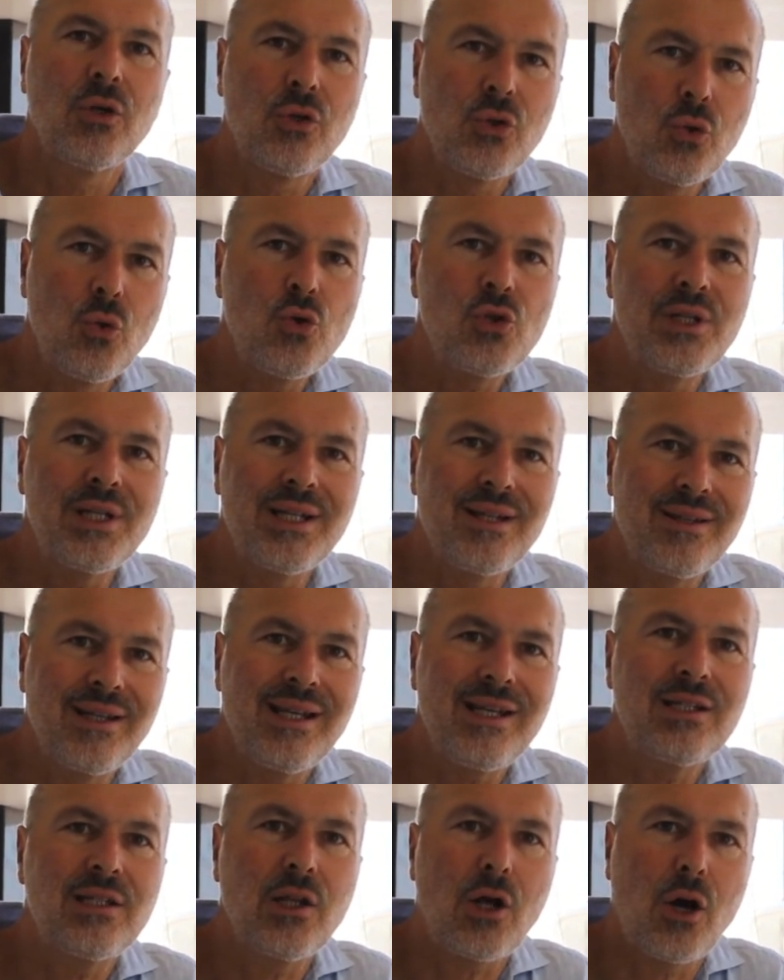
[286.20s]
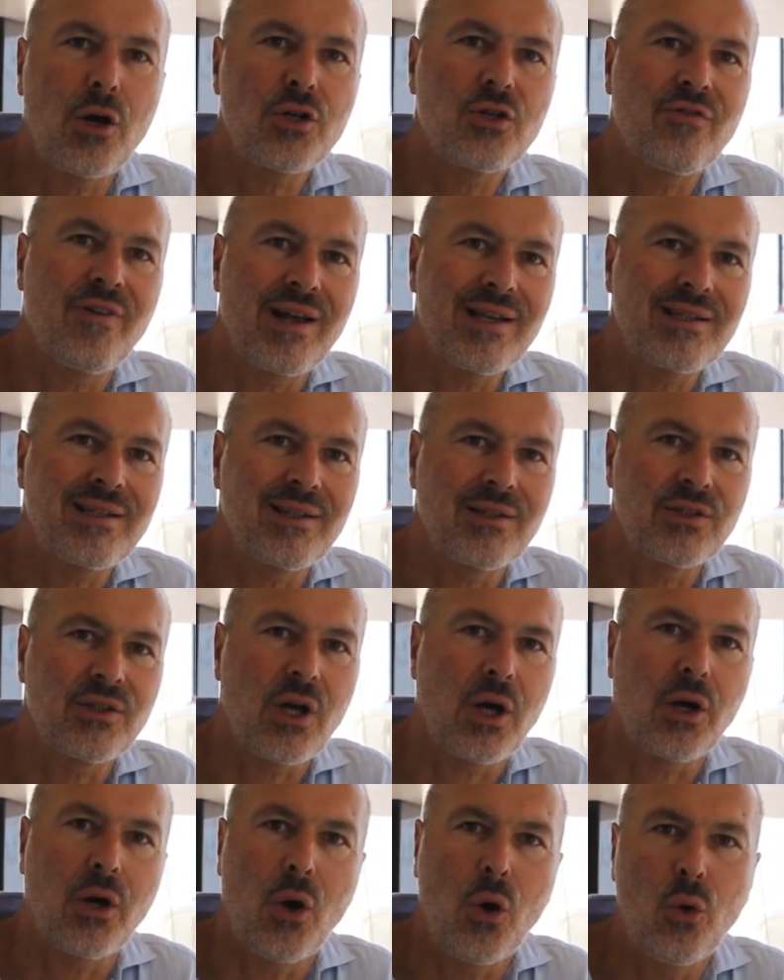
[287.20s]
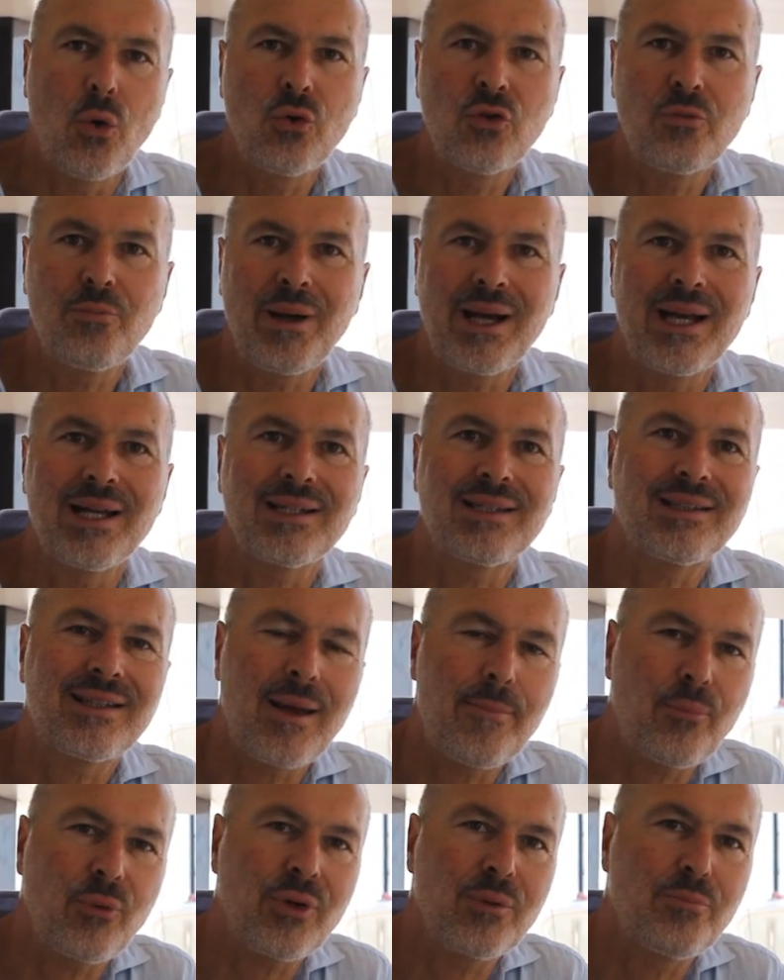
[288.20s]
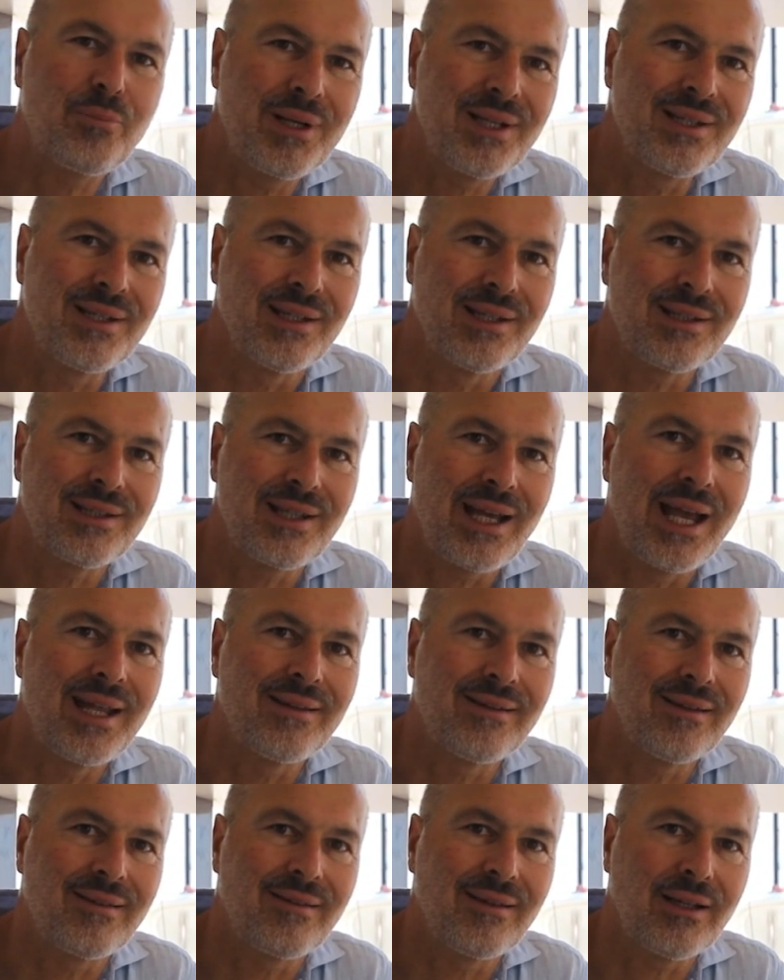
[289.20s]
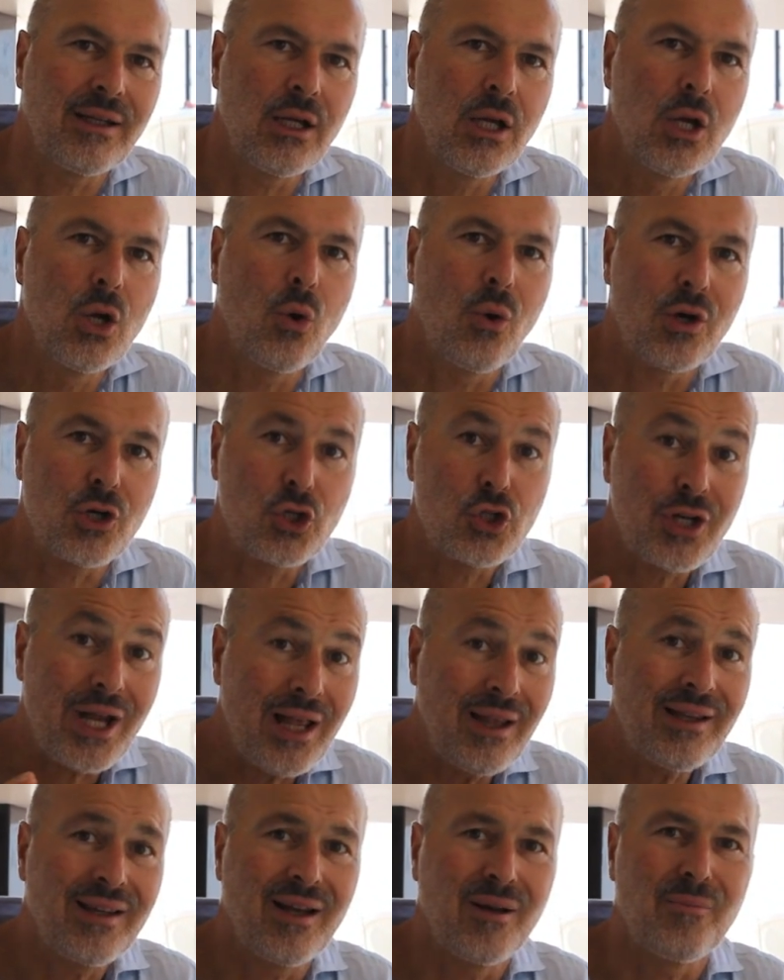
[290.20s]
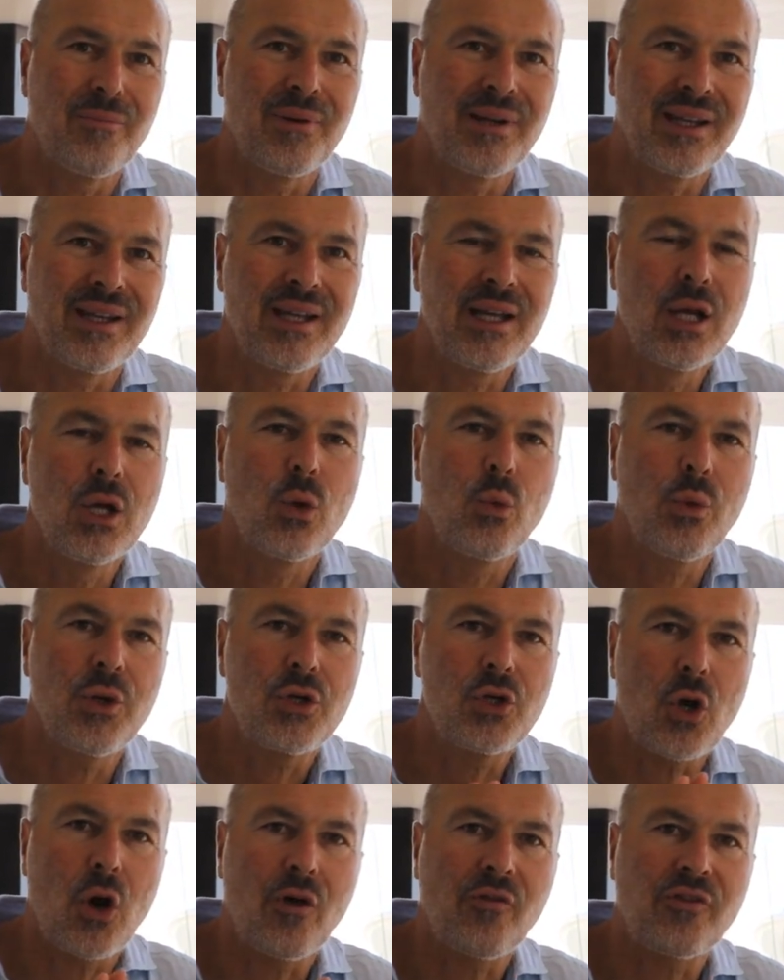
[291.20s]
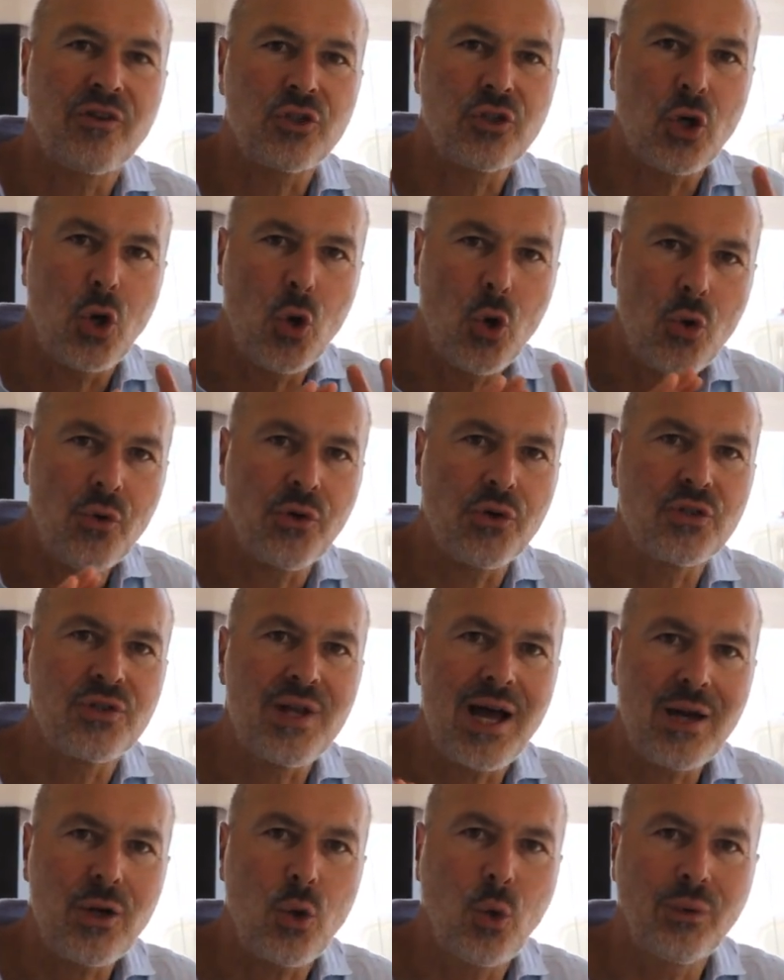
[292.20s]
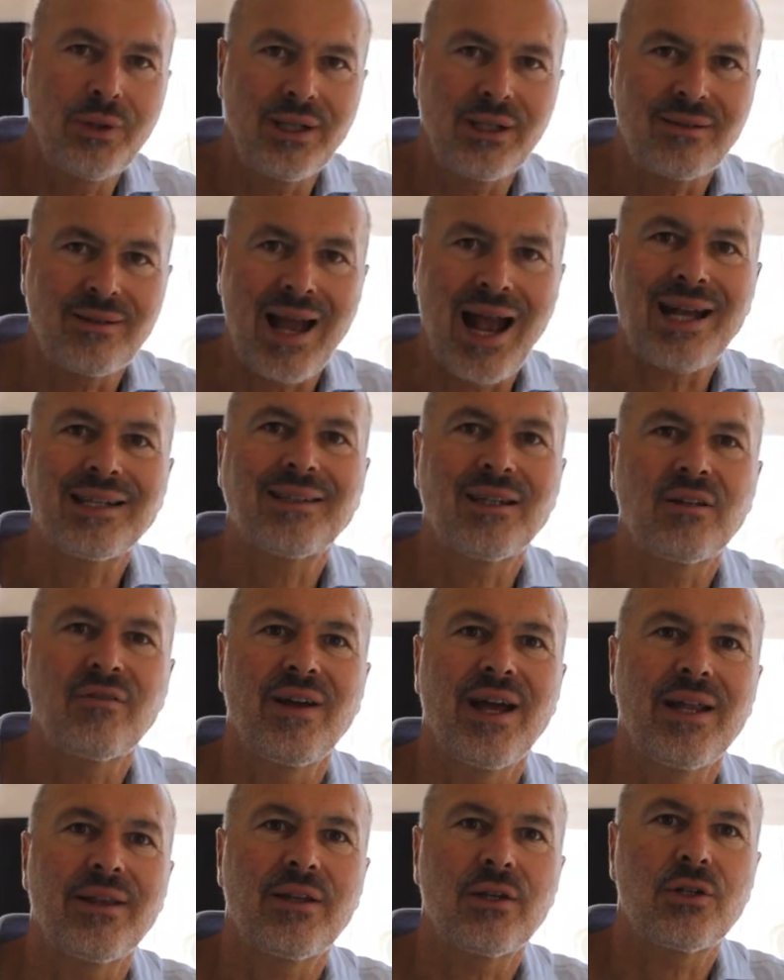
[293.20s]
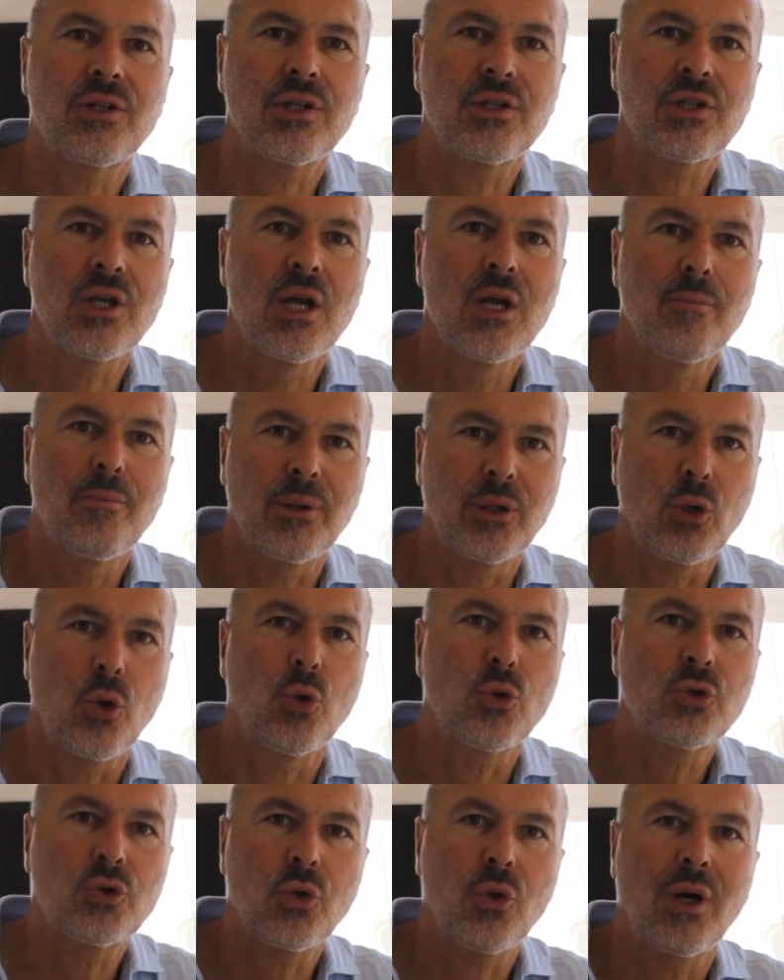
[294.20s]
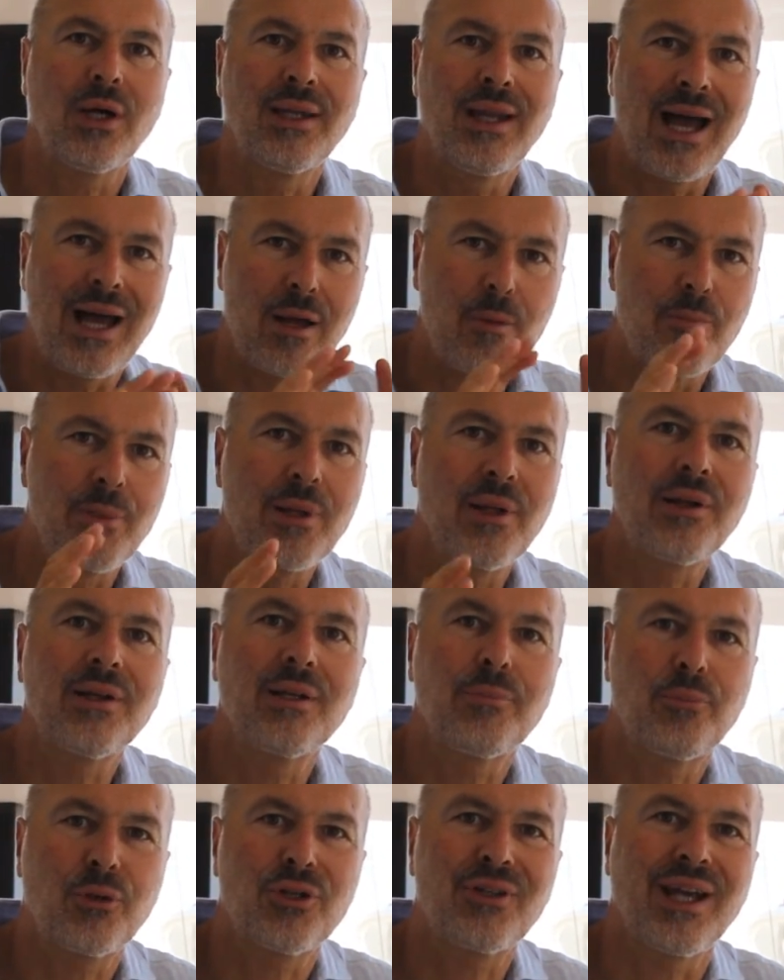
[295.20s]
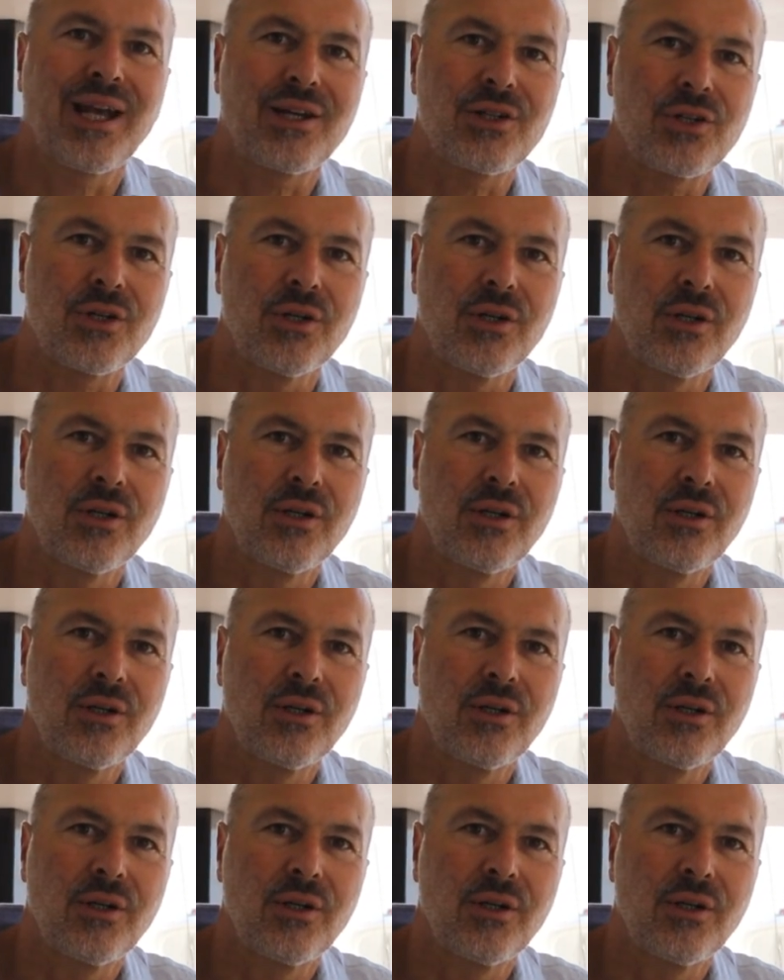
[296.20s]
Usually these large vessels are owned by a separate business entity or shell company, which offers owners not only tax advantages but also a liability protection.